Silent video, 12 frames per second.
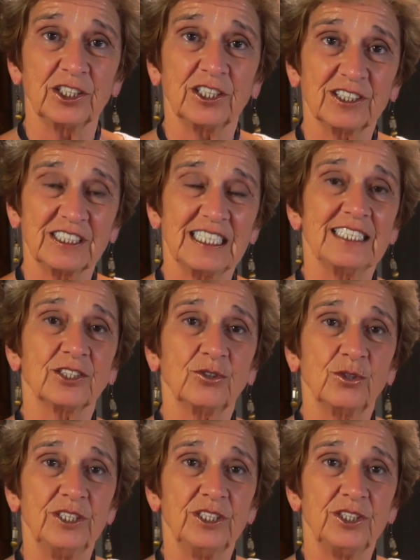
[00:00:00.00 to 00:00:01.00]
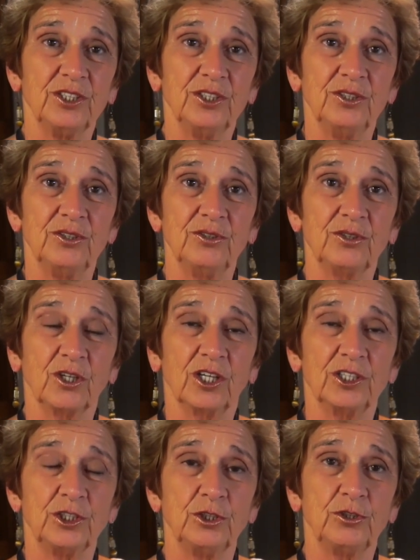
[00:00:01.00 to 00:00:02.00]
because that's going to
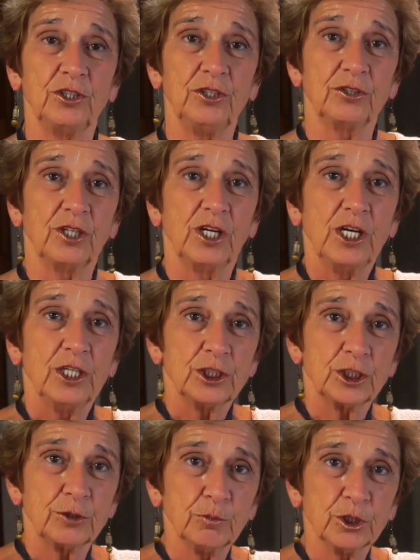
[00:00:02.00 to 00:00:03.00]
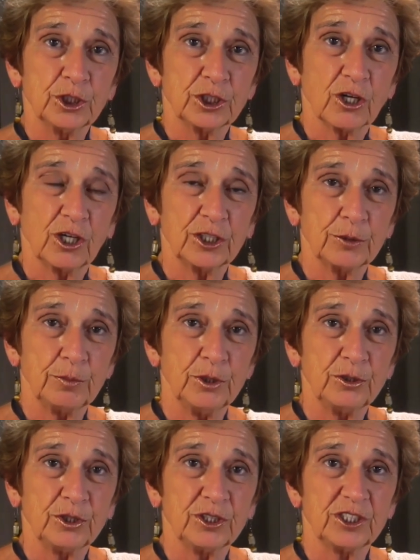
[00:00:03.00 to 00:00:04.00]
cause you to either smush
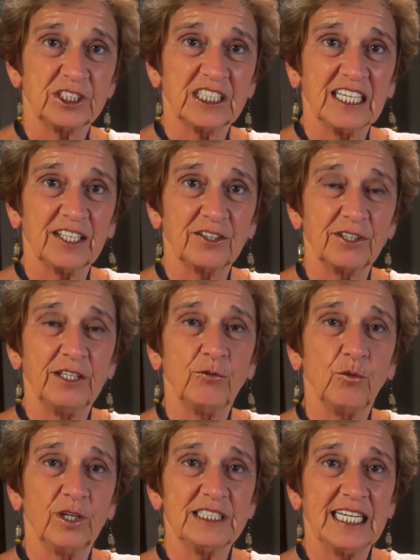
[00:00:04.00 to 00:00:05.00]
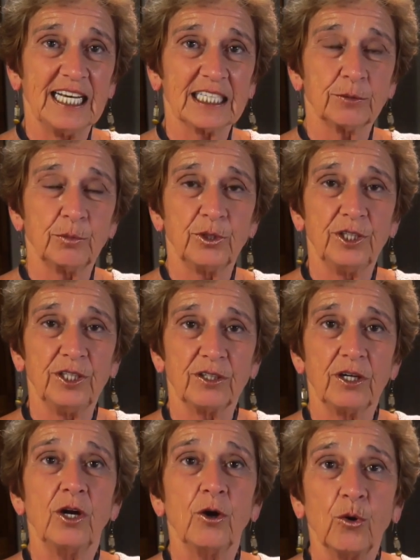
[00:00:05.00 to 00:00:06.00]
contributions together in one taxable
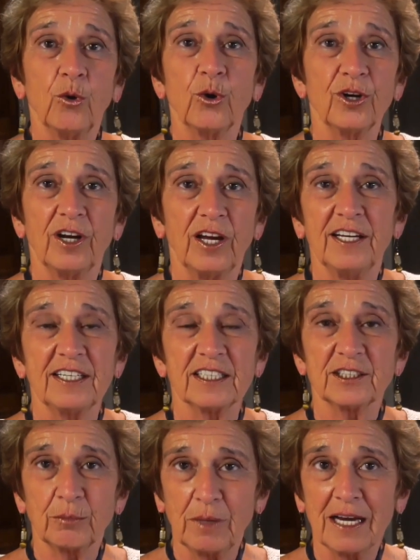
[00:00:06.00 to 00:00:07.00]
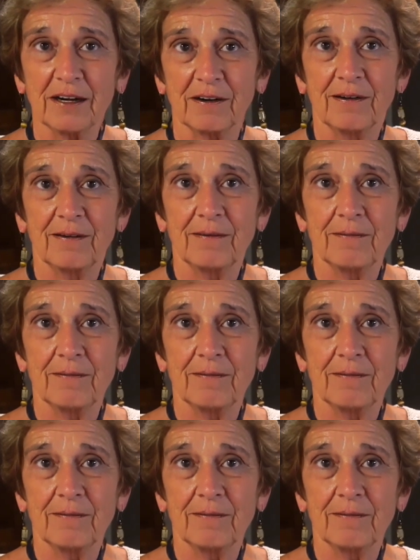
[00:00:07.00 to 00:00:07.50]
year or it doesn't matter.